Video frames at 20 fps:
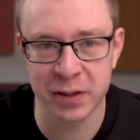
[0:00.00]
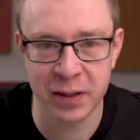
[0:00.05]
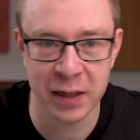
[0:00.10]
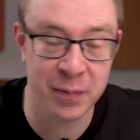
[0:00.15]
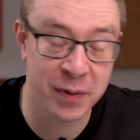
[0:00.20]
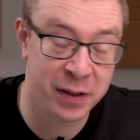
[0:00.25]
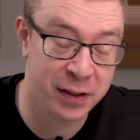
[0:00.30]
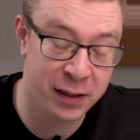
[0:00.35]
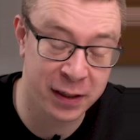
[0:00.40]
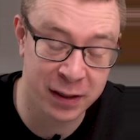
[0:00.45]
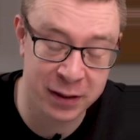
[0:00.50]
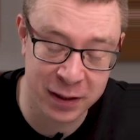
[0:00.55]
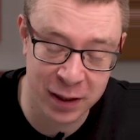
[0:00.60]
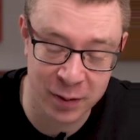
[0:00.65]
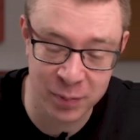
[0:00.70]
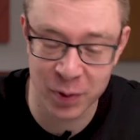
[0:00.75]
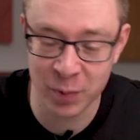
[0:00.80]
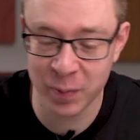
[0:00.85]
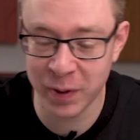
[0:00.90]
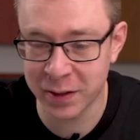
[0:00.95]
same as the
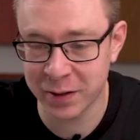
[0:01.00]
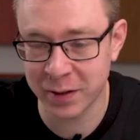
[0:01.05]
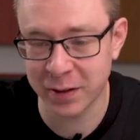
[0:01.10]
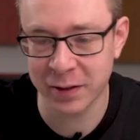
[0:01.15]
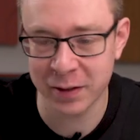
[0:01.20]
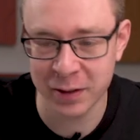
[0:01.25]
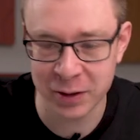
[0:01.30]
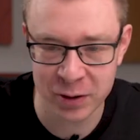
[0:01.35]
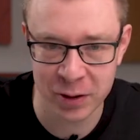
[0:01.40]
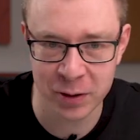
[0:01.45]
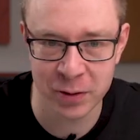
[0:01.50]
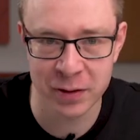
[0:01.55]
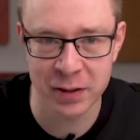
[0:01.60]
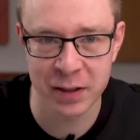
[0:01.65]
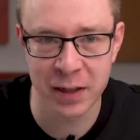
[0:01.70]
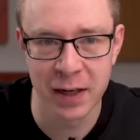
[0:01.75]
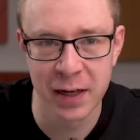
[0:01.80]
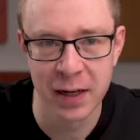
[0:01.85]
example basically showed,